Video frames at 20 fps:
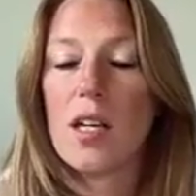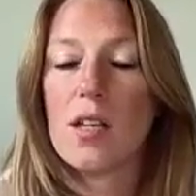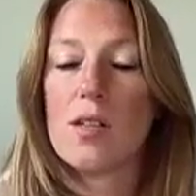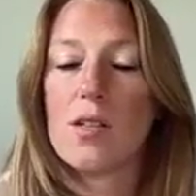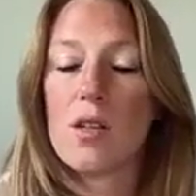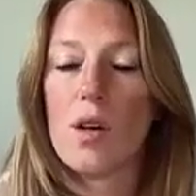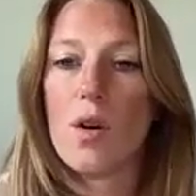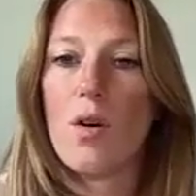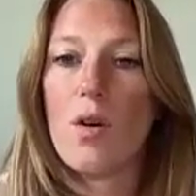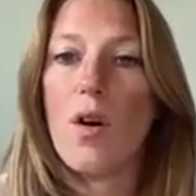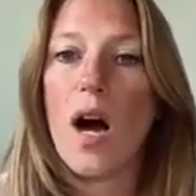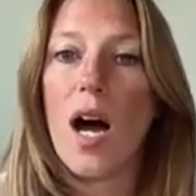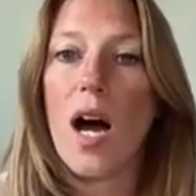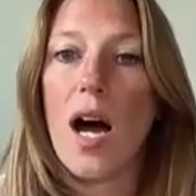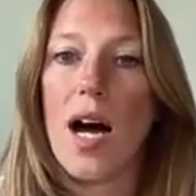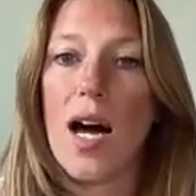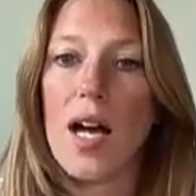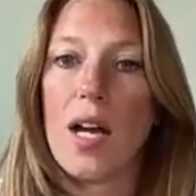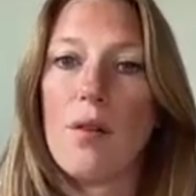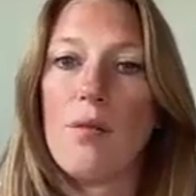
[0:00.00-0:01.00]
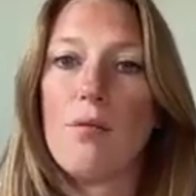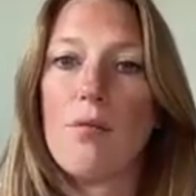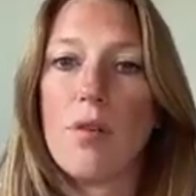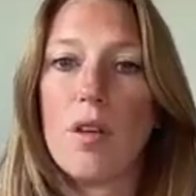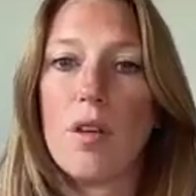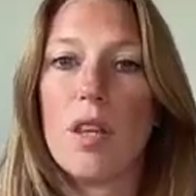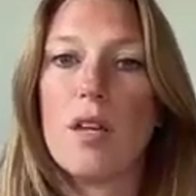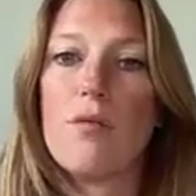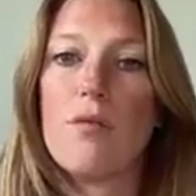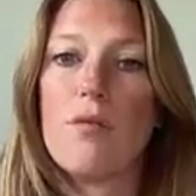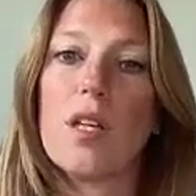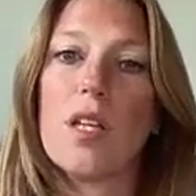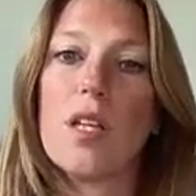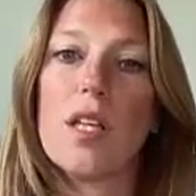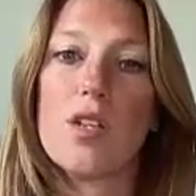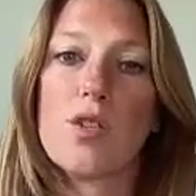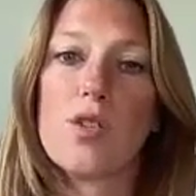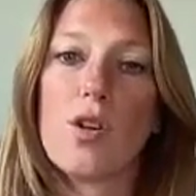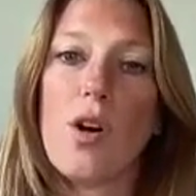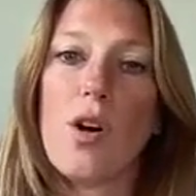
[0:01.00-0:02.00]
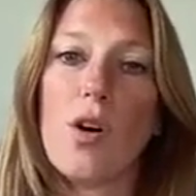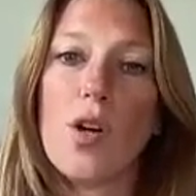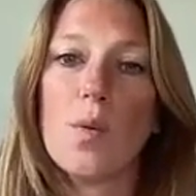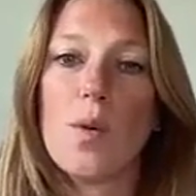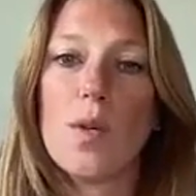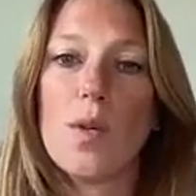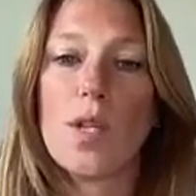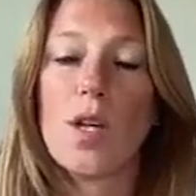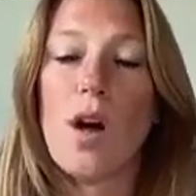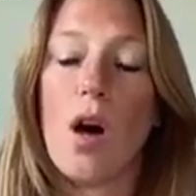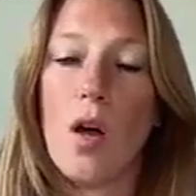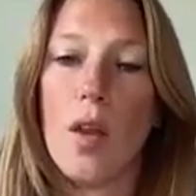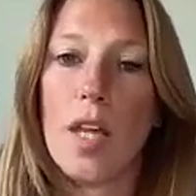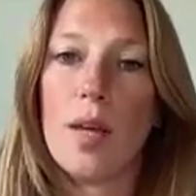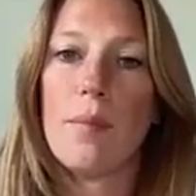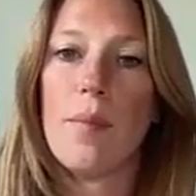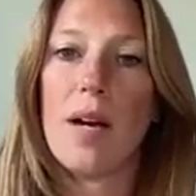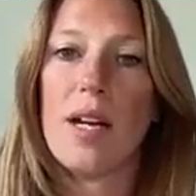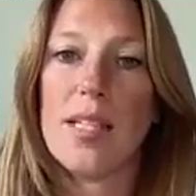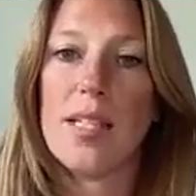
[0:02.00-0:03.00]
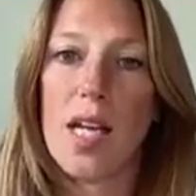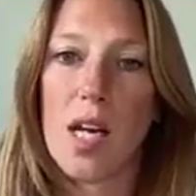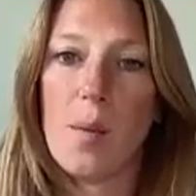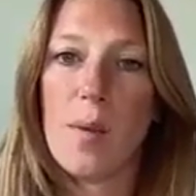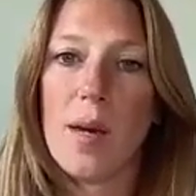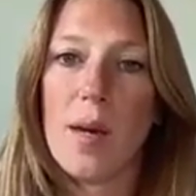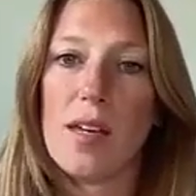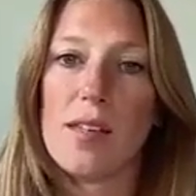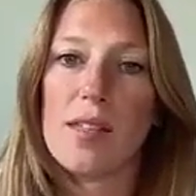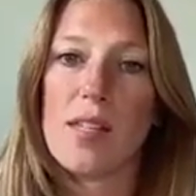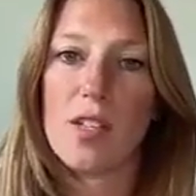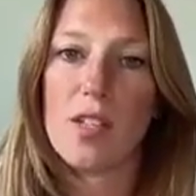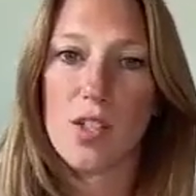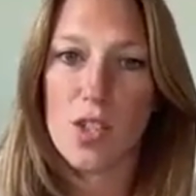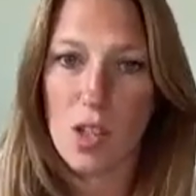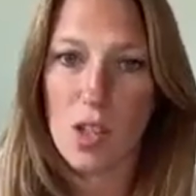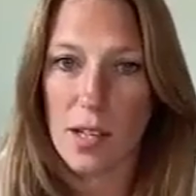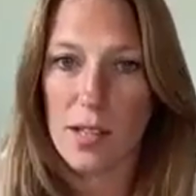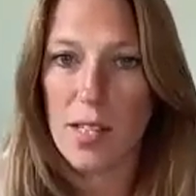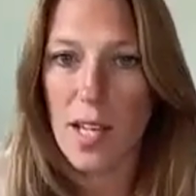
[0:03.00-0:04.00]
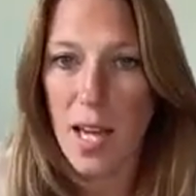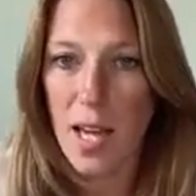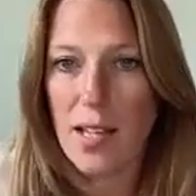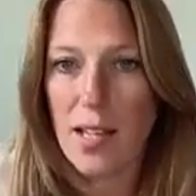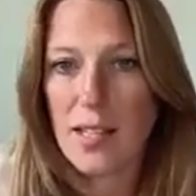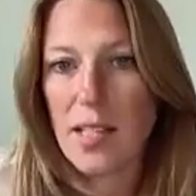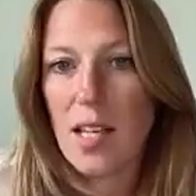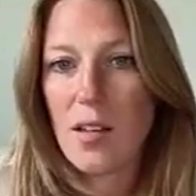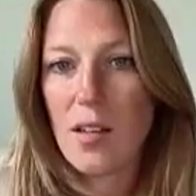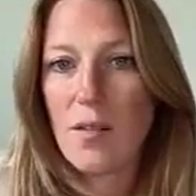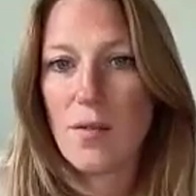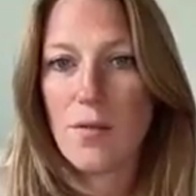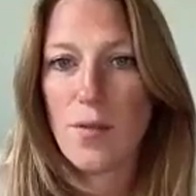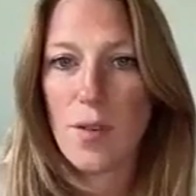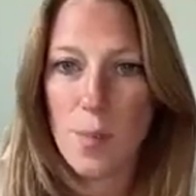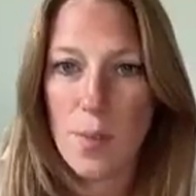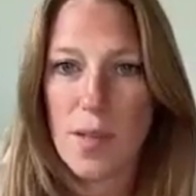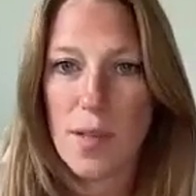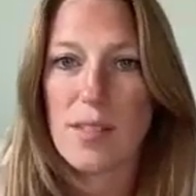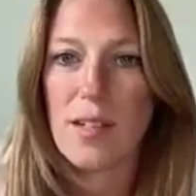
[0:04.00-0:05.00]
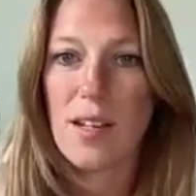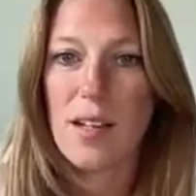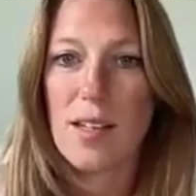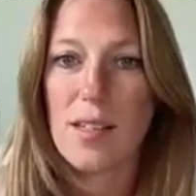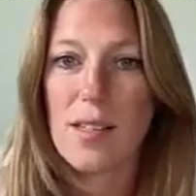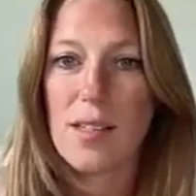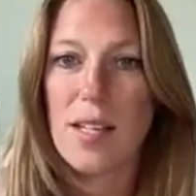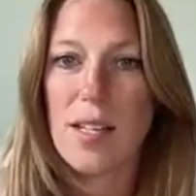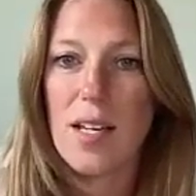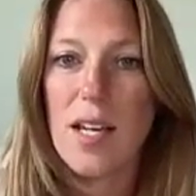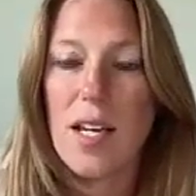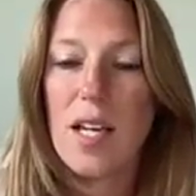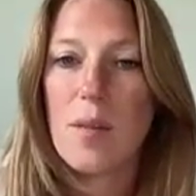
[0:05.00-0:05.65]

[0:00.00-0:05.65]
And so I really, really struggled with calling my database and just asking for business